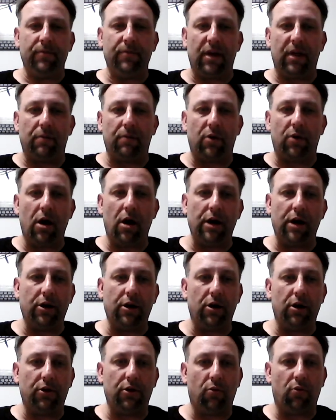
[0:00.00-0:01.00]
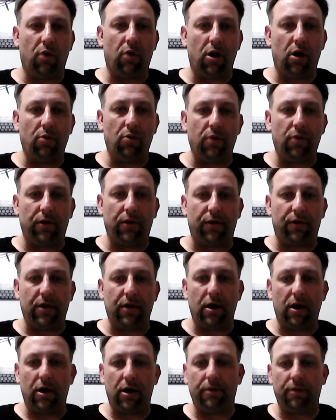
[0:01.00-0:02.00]
I'm kind of on the wall with
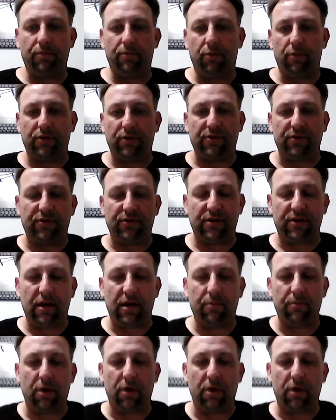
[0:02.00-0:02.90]
what's his name,